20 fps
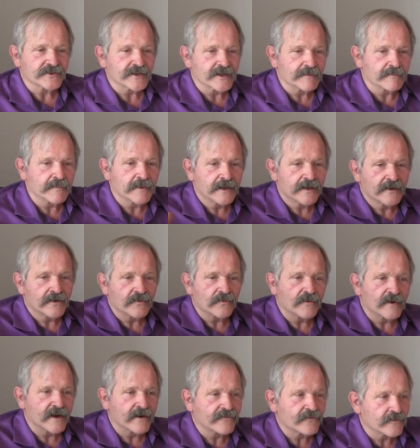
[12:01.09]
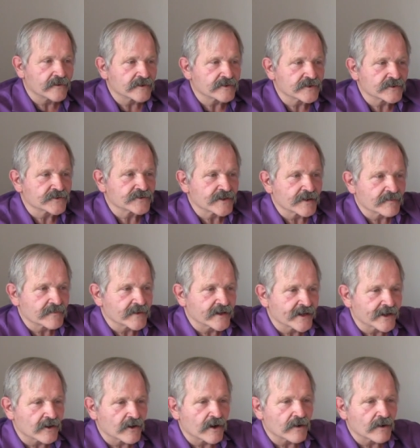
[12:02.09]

some reference or something,